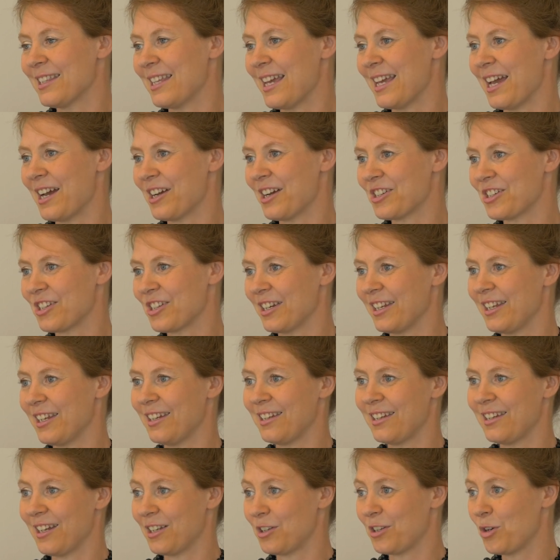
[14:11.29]
they
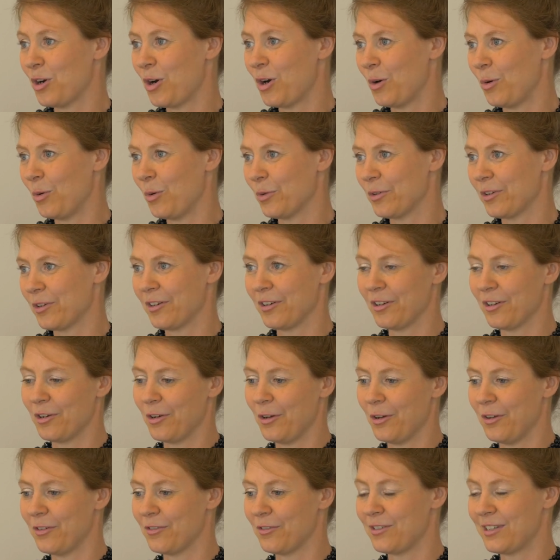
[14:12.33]
actually get cold and a
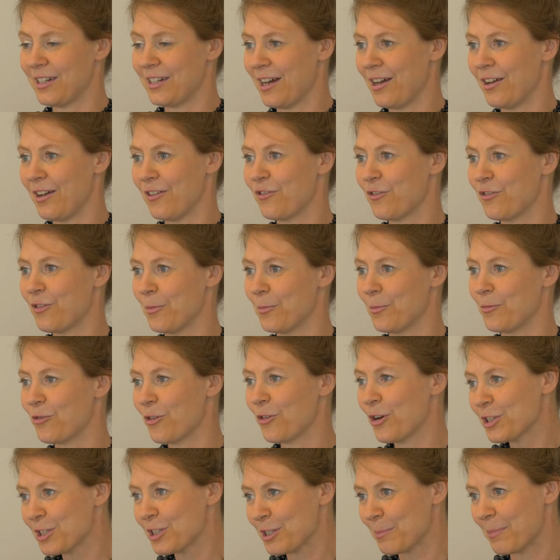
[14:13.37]
lot die from
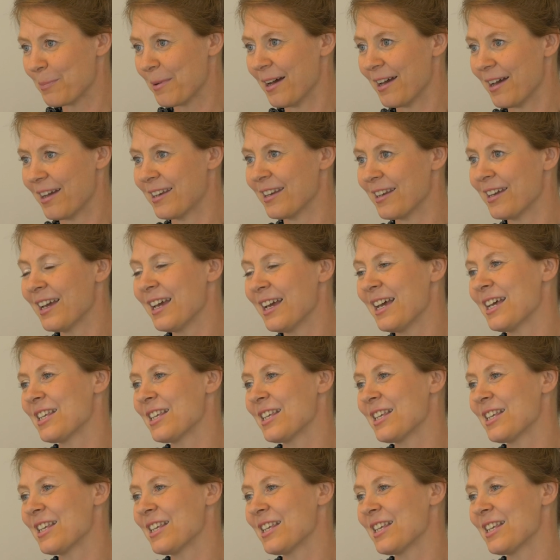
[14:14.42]
frostbite.